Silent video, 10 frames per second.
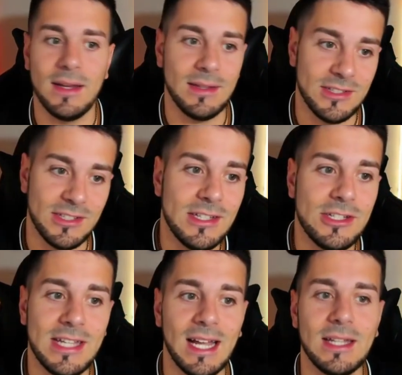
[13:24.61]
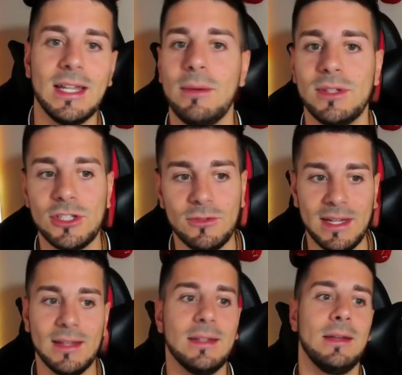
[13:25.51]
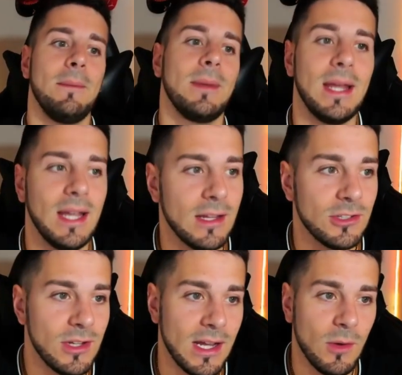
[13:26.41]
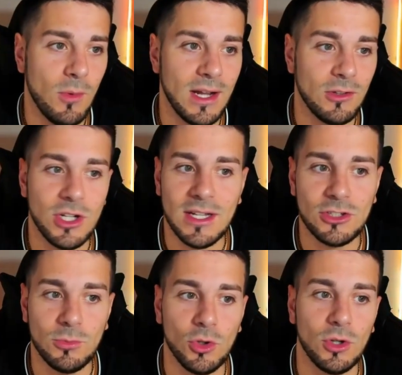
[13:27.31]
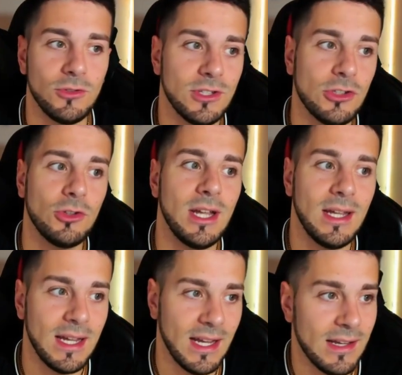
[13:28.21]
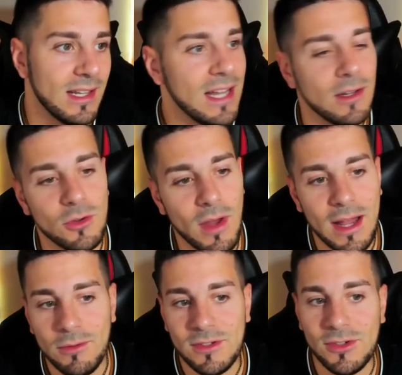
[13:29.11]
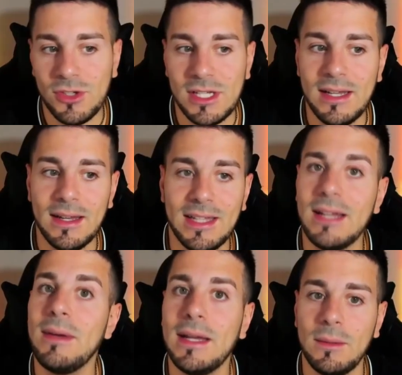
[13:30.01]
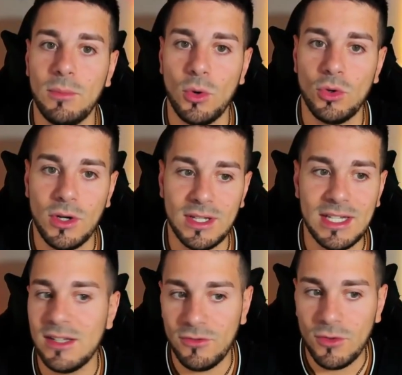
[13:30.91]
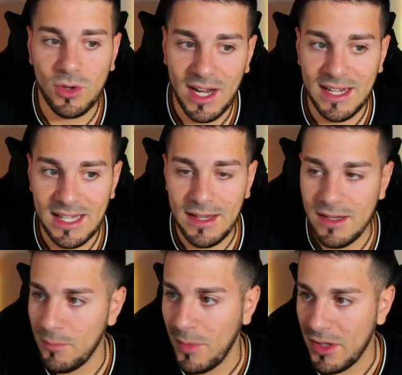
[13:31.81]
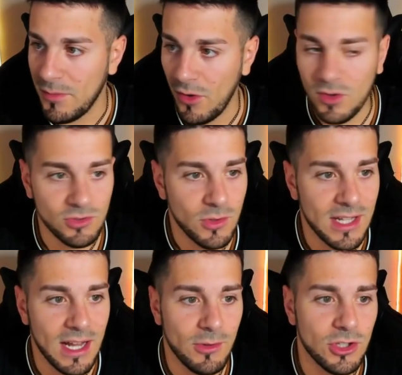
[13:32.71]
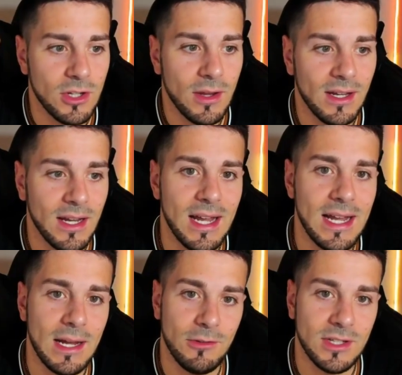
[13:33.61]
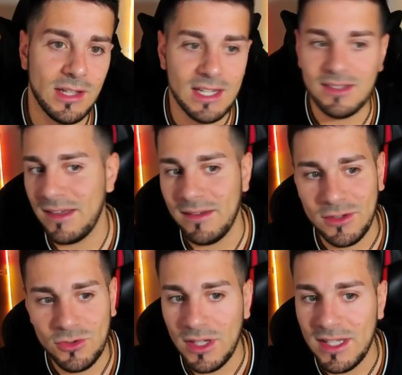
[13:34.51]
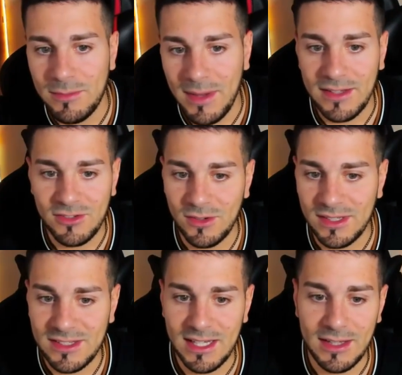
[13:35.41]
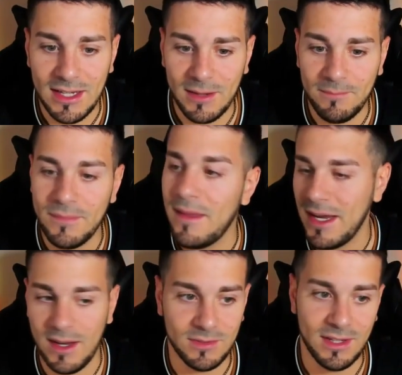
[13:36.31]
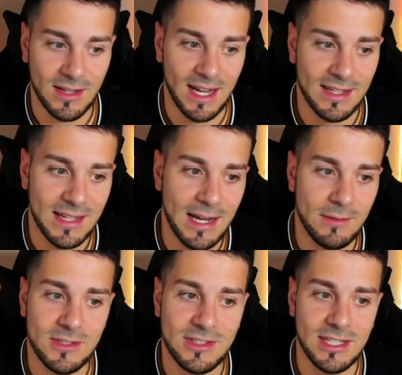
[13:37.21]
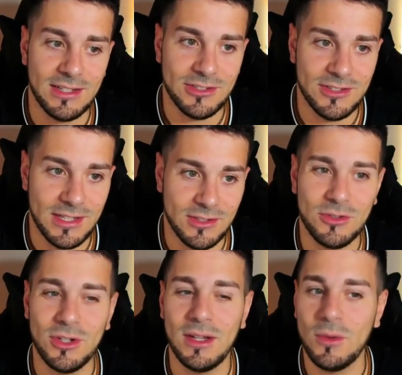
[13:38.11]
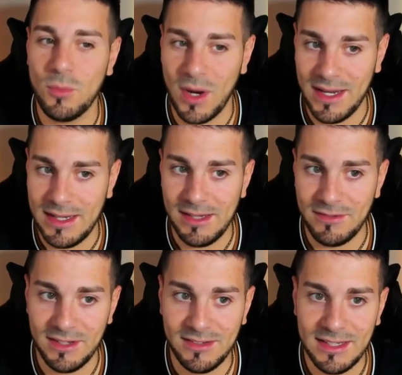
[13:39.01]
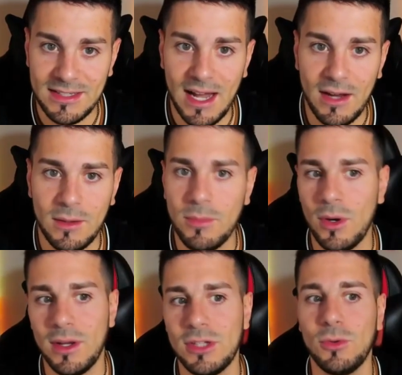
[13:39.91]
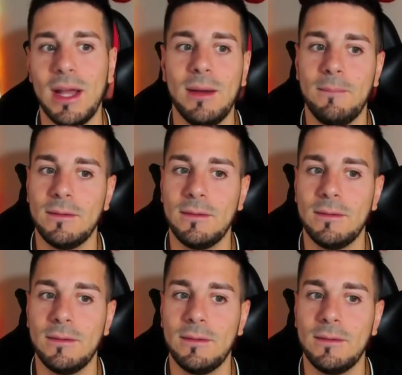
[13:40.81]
This is the Scandinavian defense. And so here white tries to pull off this trick, knight to f3, leaving the pawn on e4 hanging, which of course we capture. And after knight, the trick is based on this idea. After knight f6, d3, white gives us this other pawn as well.